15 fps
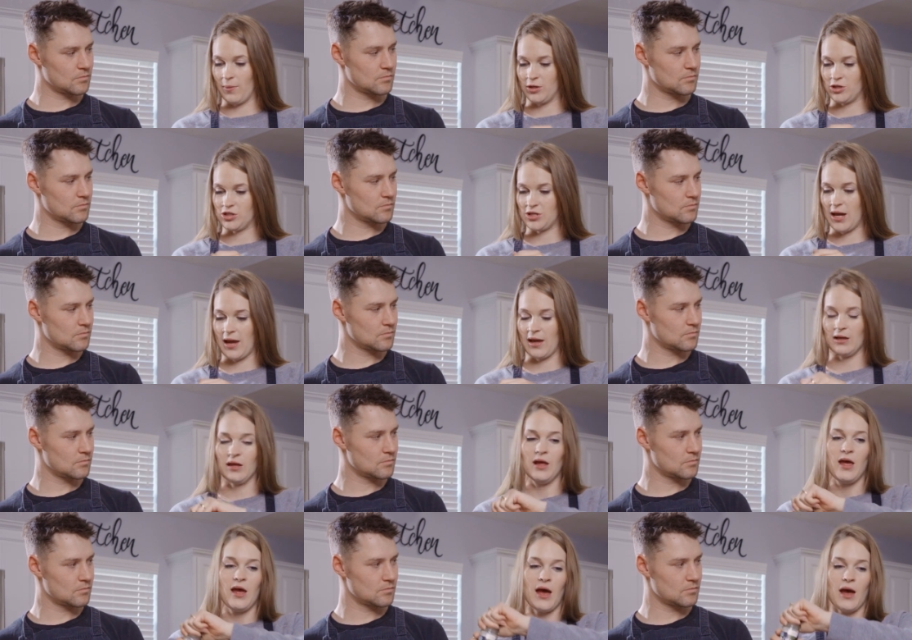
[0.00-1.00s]
Speaker 1: much to add.
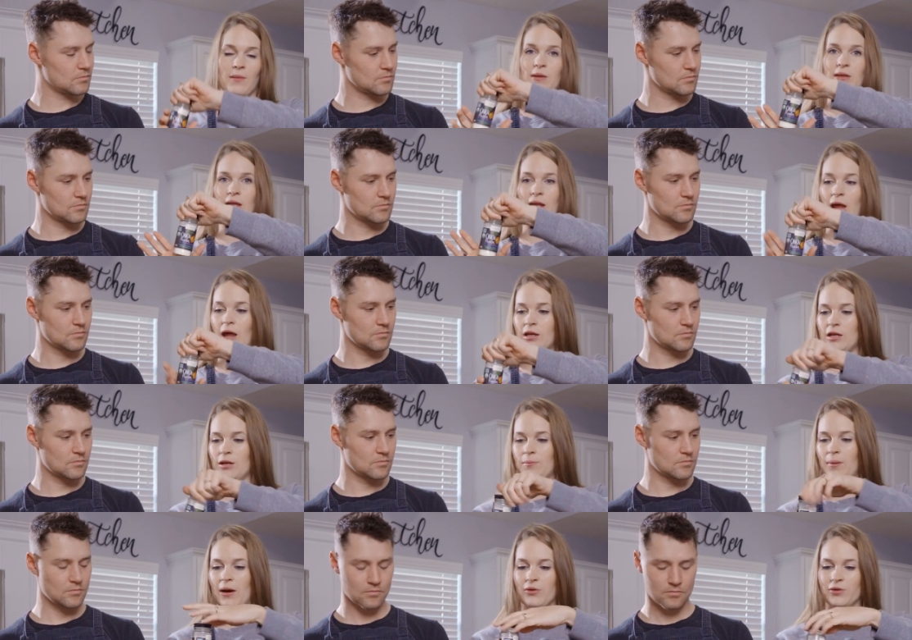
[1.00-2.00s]
And then
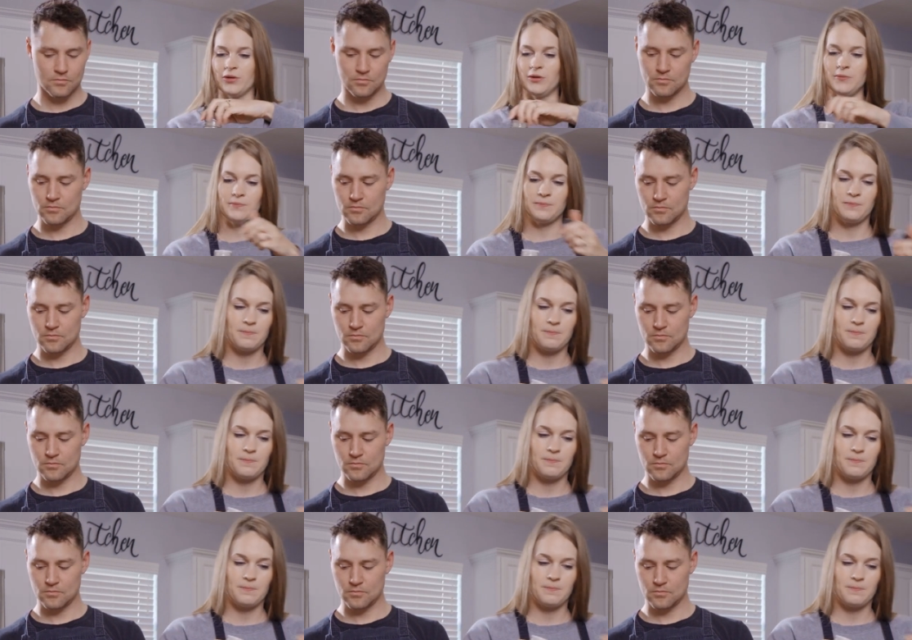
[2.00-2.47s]
onion powder.